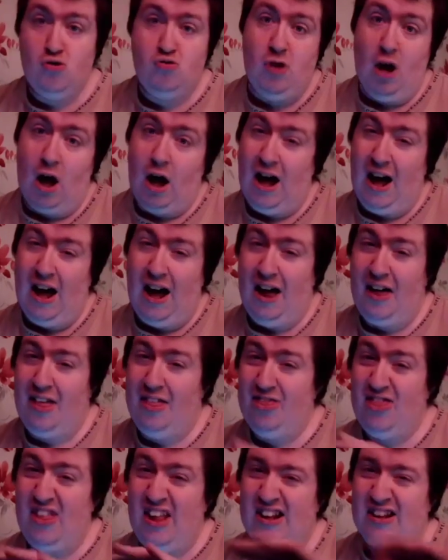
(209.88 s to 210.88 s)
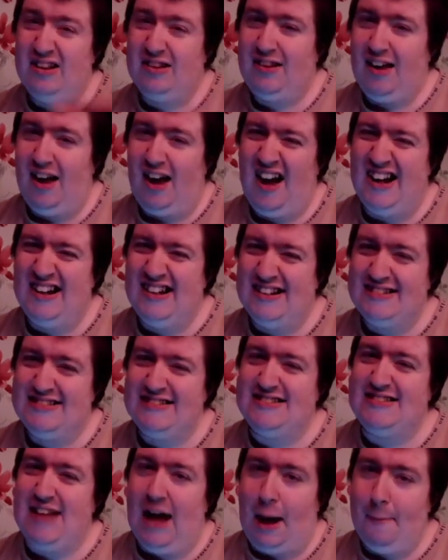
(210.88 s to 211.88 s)
I'm sorry, half of this is
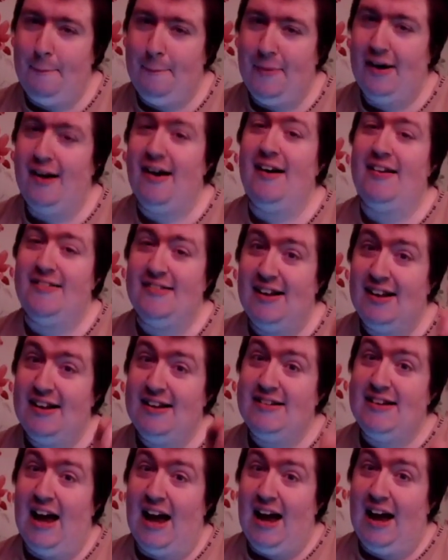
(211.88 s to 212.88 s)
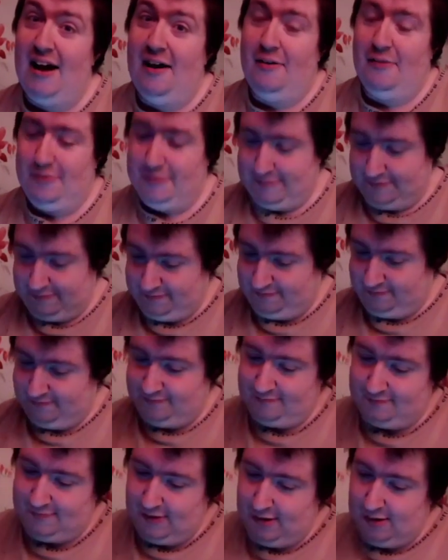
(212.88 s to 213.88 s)
copyright music, so I don't know, he's
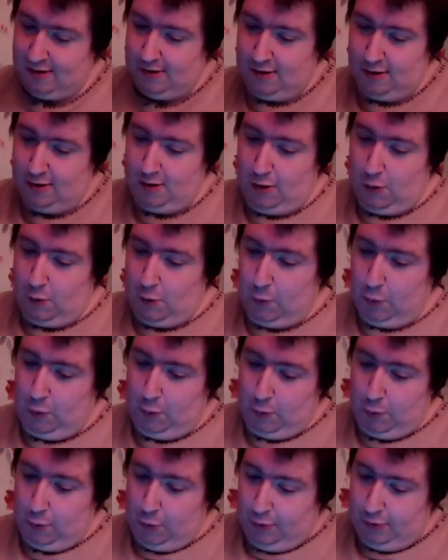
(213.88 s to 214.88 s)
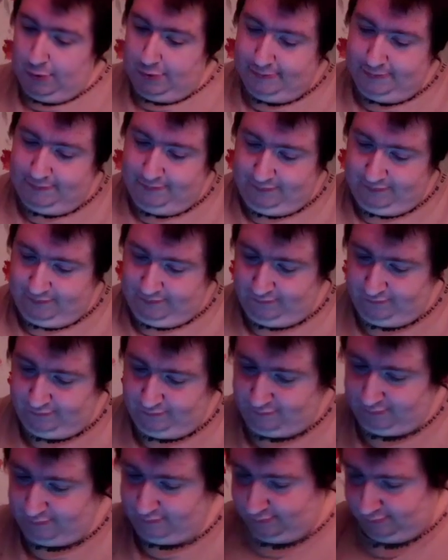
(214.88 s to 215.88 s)
singing, whatever it was, so I apologize
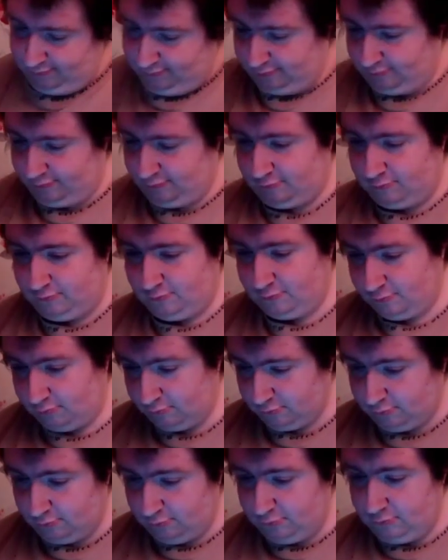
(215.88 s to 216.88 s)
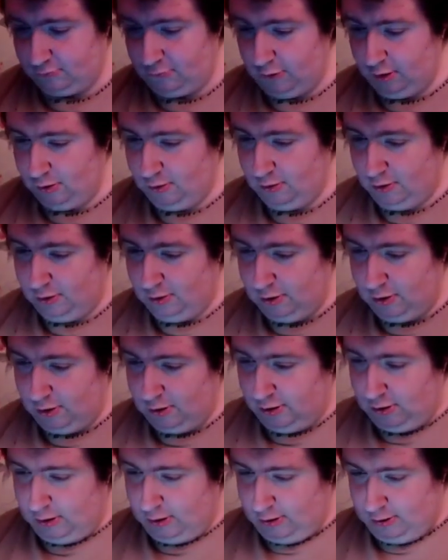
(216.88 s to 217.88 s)
for this talking.
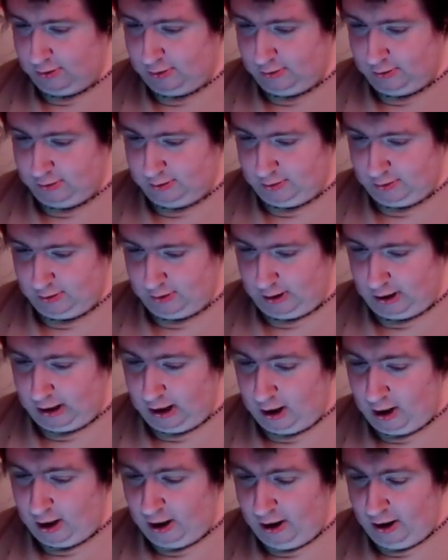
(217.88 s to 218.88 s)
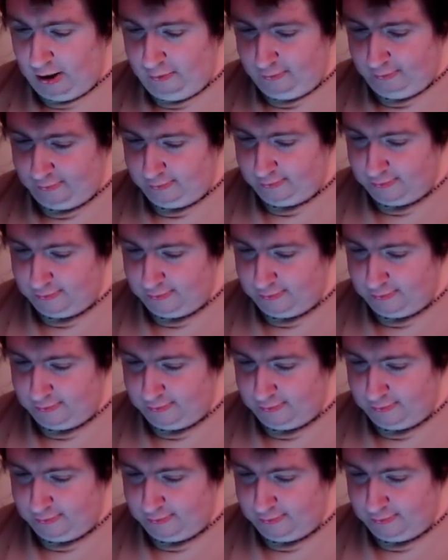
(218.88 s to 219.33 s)
In the background.